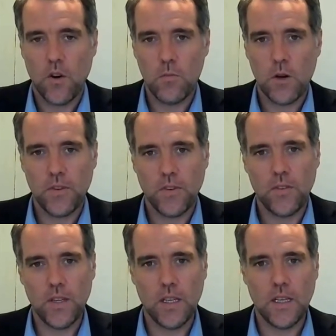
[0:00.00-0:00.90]
Home Office
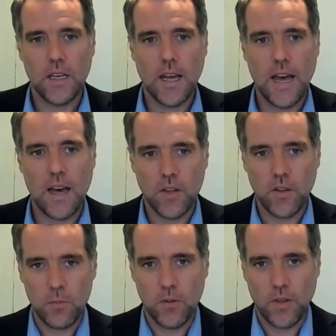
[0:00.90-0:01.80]
see having a
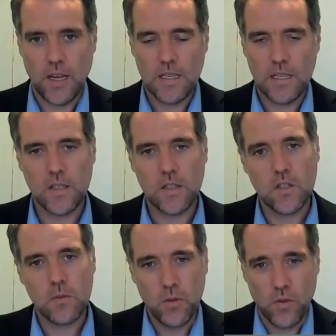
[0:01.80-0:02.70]
sponsor license and
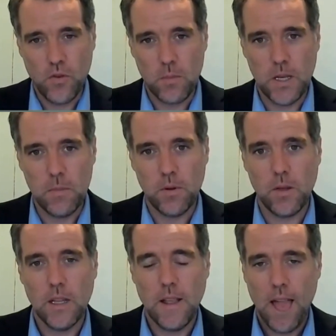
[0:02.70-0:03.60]
sponsoring
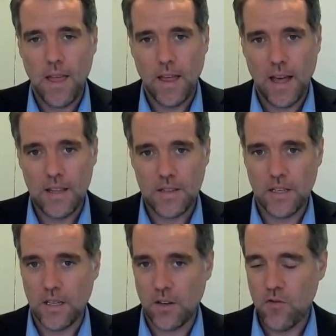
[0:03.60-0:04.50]
people as
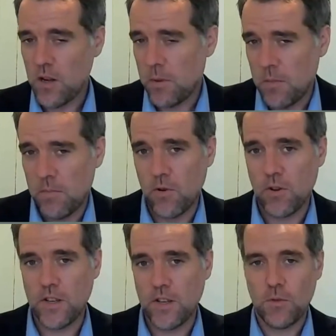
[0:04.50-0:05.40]
an incredibly
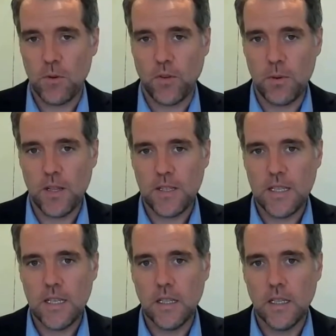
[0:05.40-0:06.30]
important
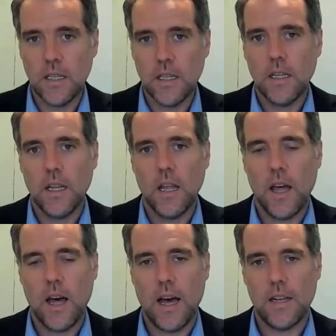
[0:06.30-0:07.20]
responsibility,
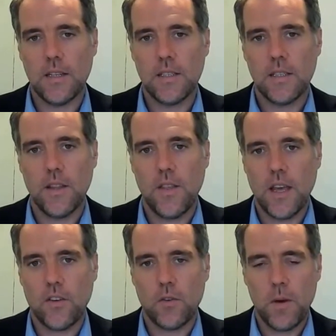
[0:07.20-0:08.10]
and they
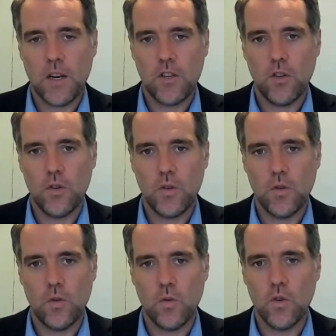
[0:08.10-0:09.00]
expect you
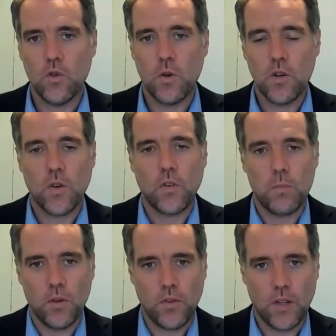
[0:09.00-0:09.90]
to know what your
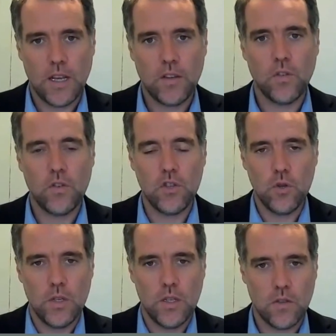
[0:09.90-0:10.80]
sponsor license
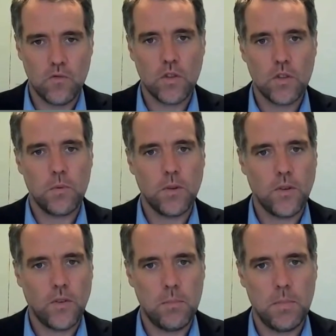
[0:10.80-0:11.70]
duties and
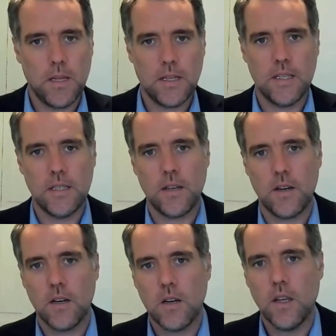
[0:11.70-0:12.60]
responsibilities
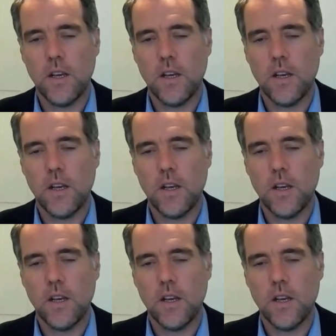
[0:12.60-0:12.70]
are.